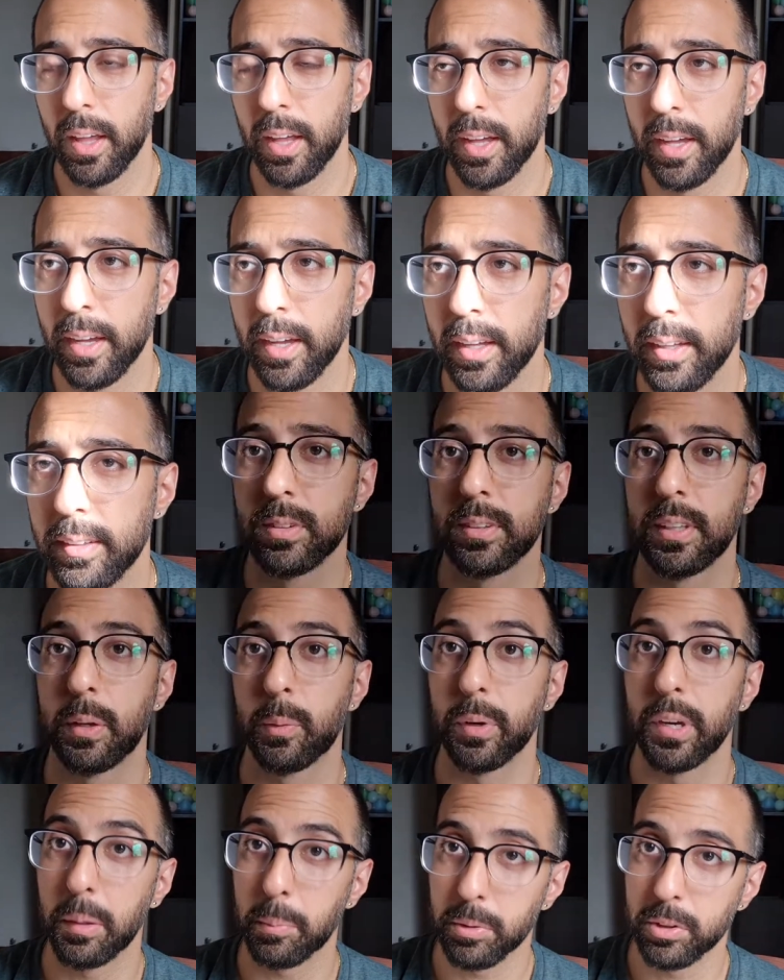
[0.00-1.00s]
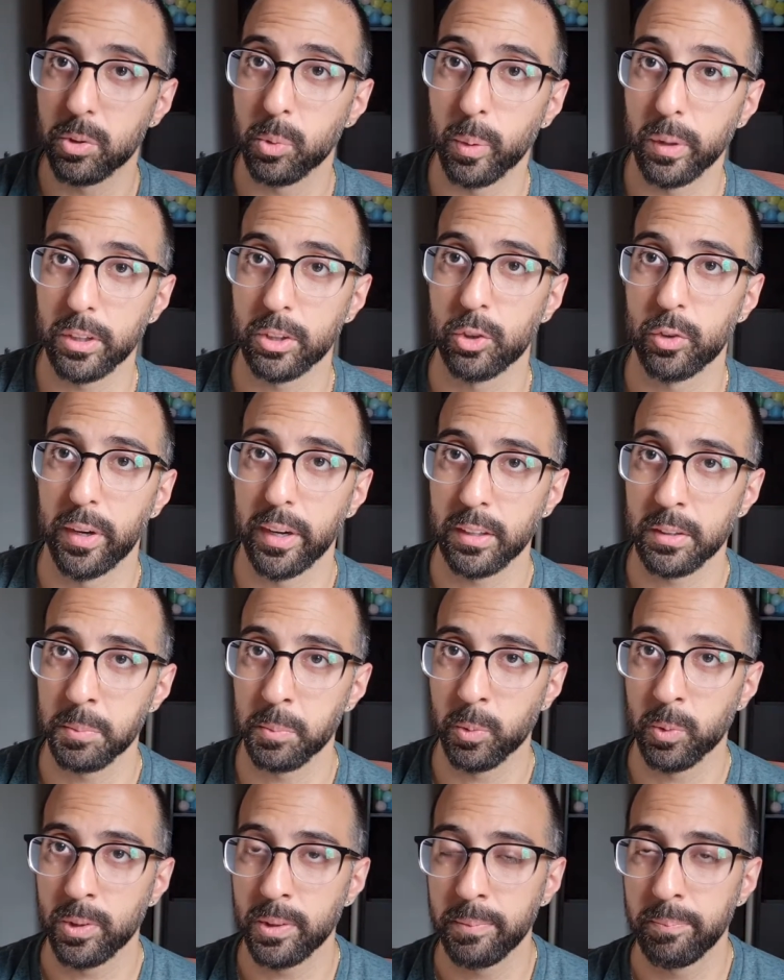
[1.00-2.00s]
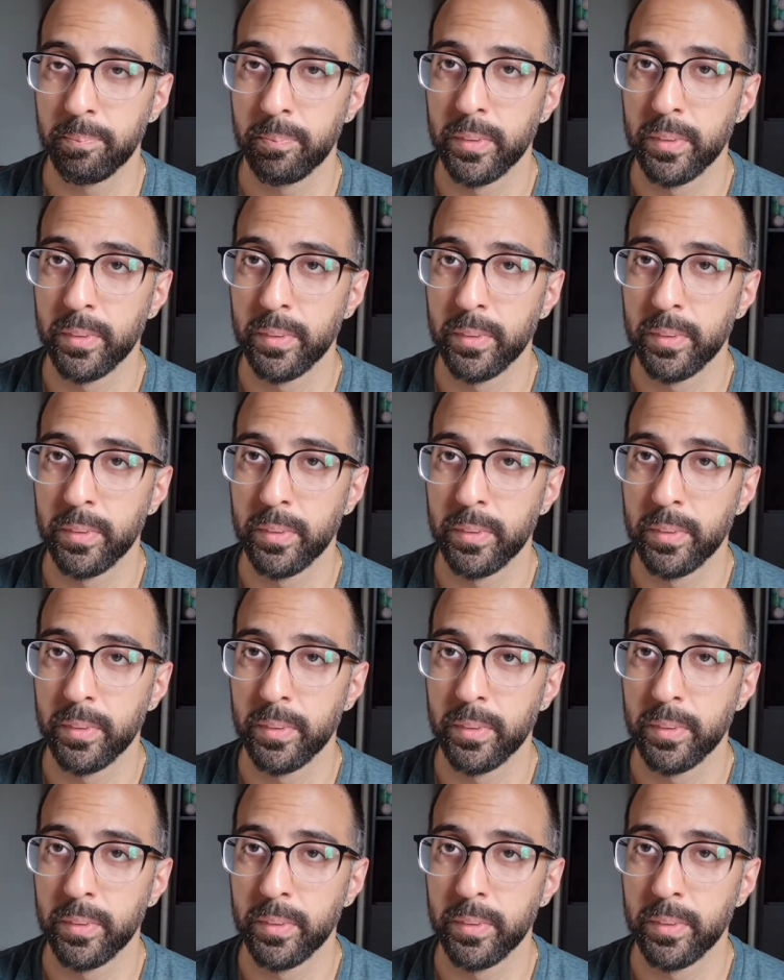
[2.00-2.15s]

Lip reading: and they were able to extract more.